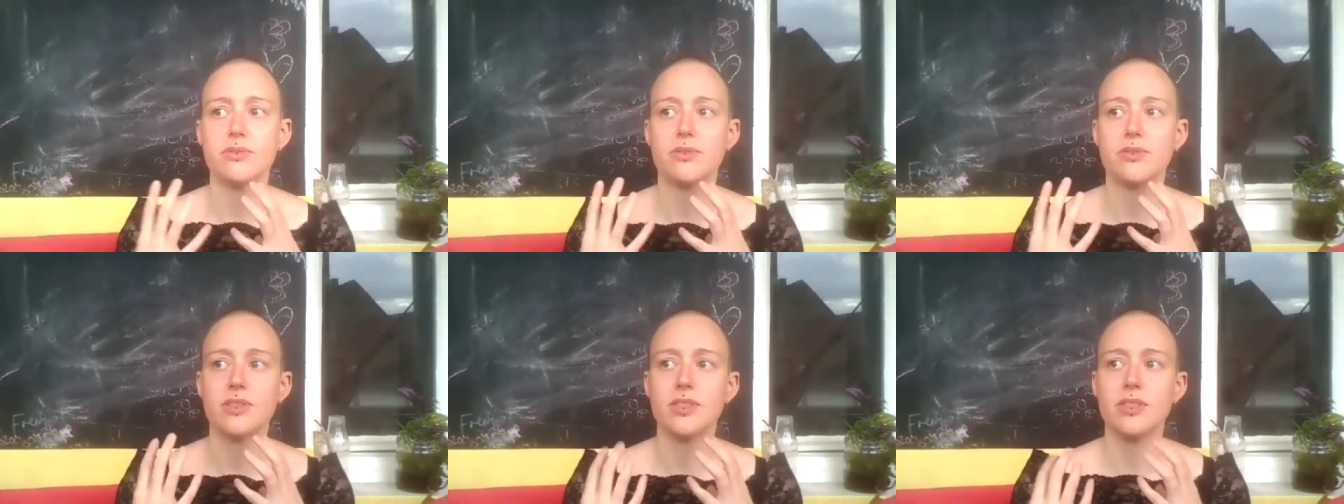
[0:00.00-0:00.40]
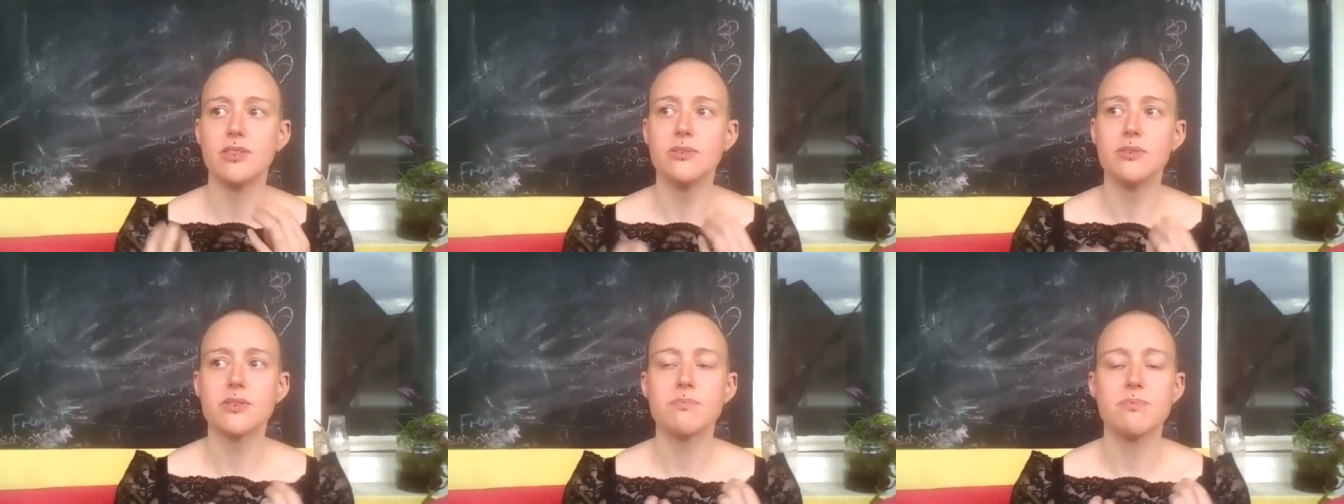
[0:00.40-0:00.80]

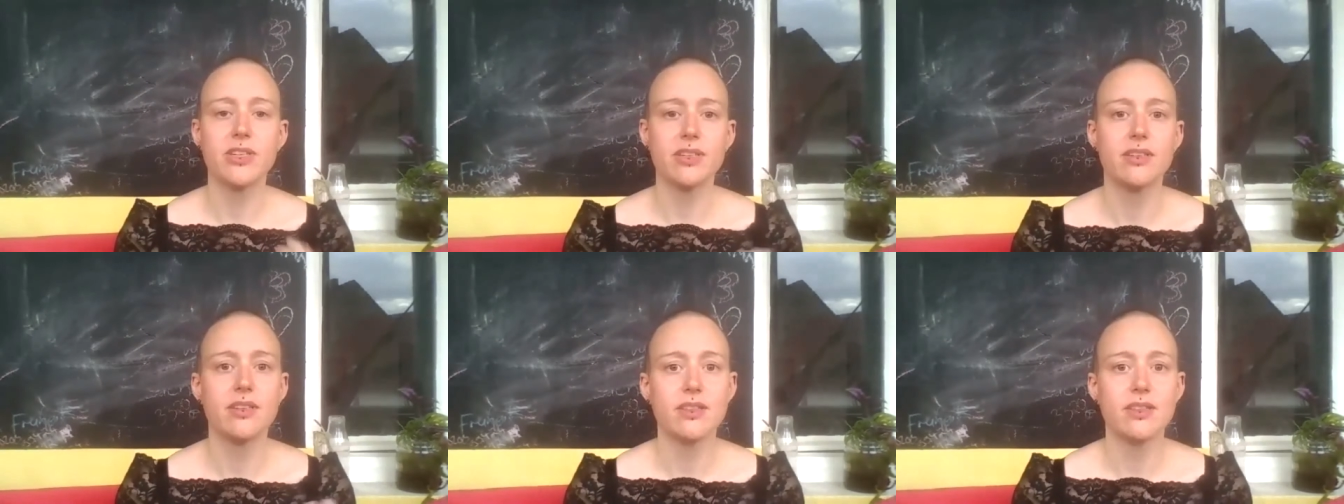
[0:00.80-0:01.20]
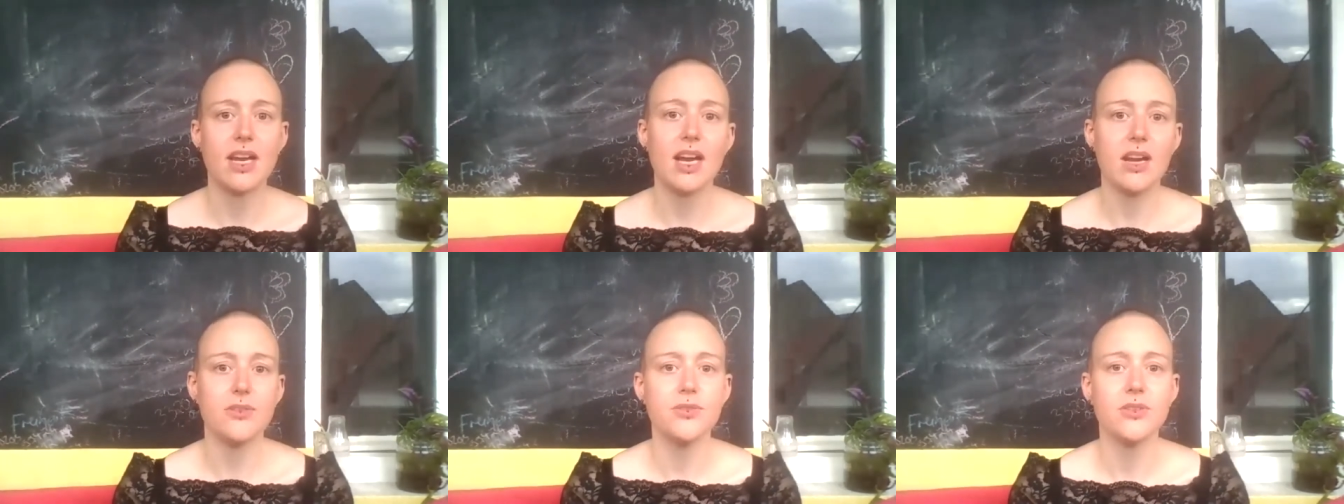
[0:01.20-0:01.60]
used my, uh, the
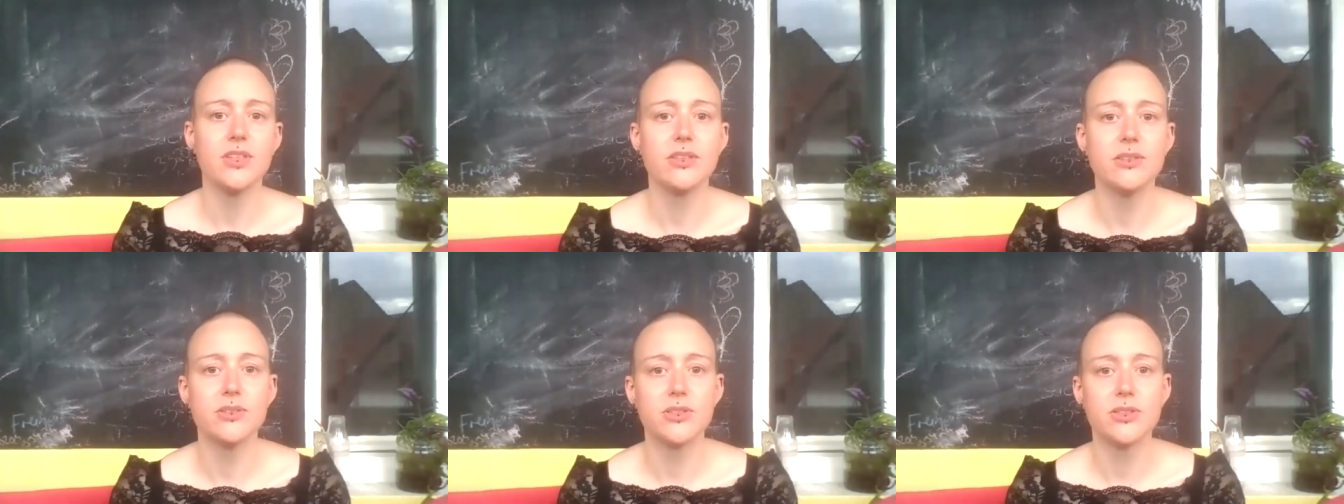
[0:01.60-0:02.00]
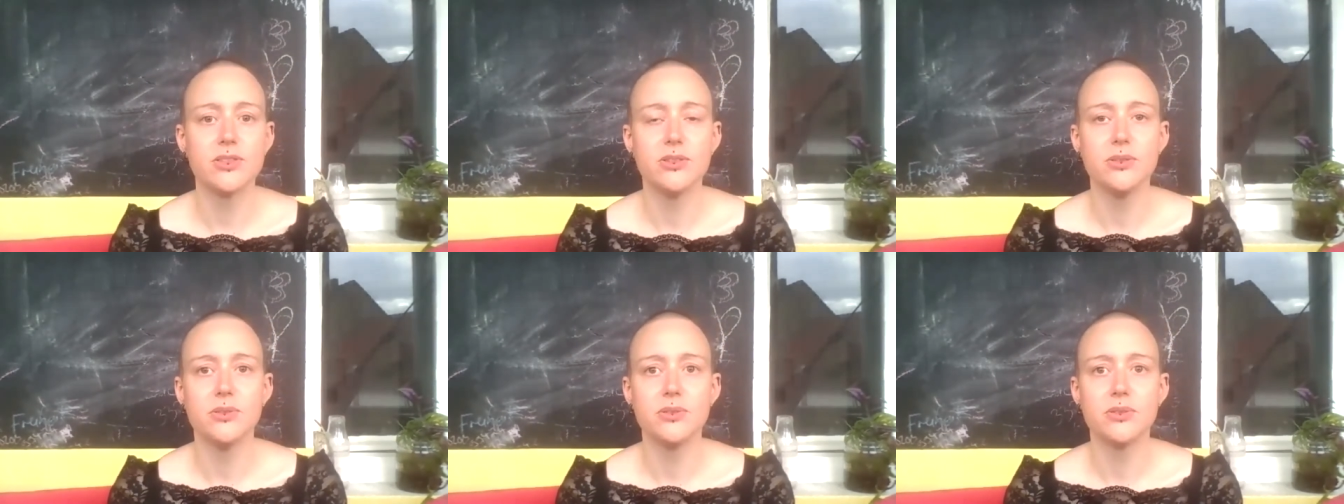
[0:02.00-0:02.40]
half year
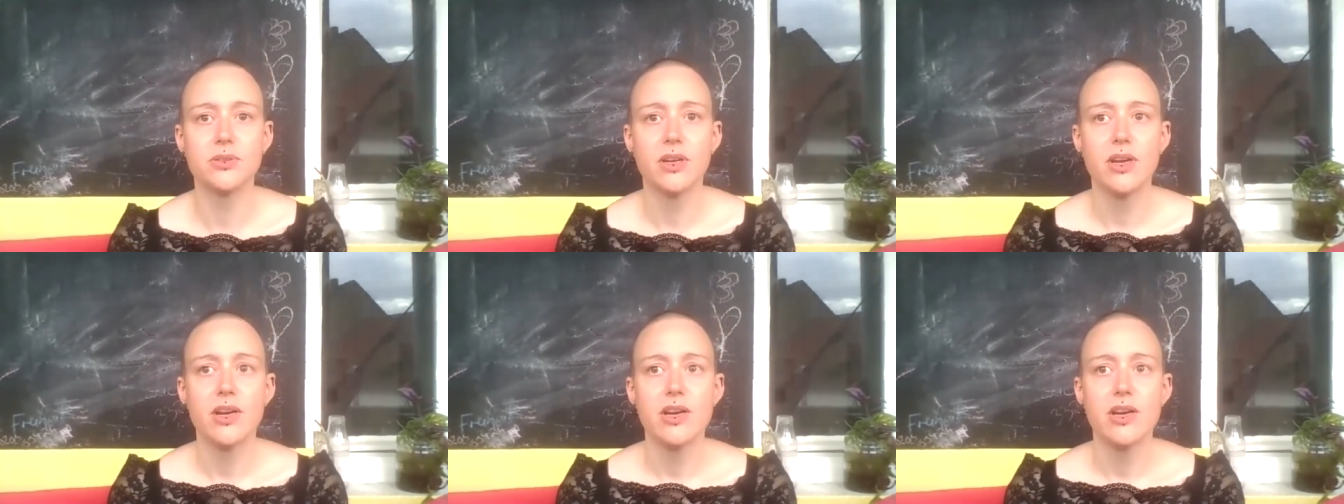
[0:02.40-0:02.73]
to